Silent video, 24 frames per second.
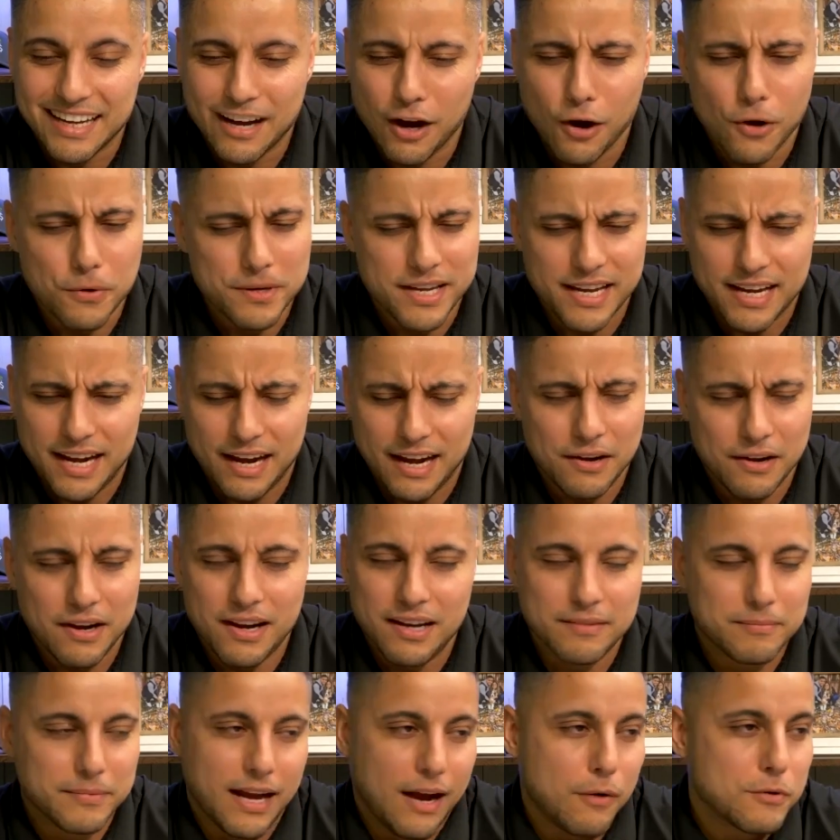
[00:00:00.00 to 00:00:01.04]
Oh, yeah.
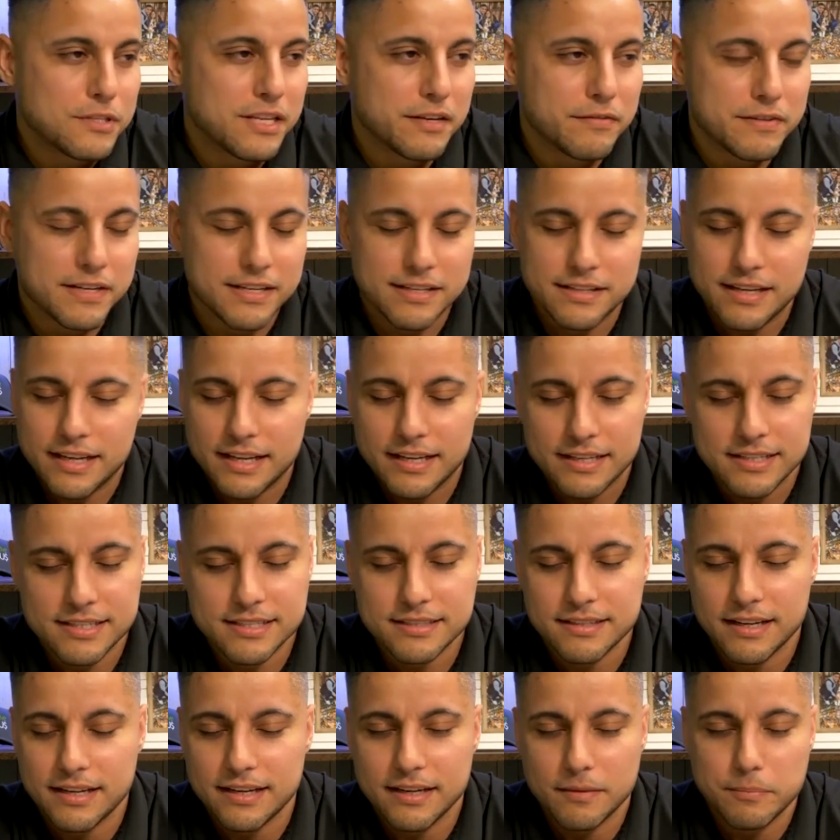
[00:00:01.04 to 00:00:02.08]
I was living in
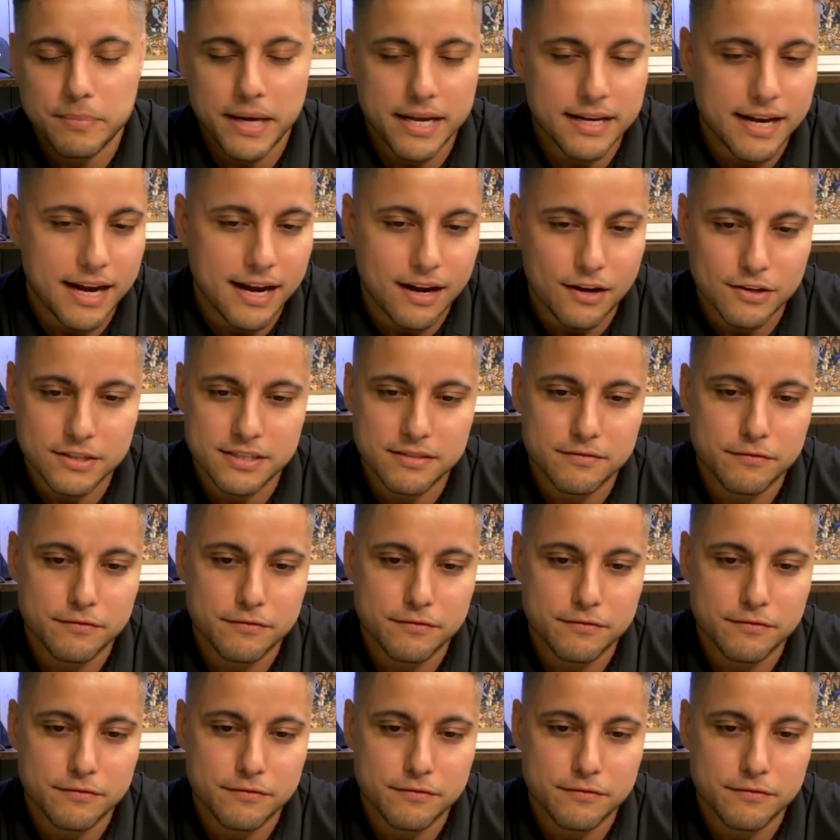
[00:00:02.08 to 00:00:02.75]
a penthouse in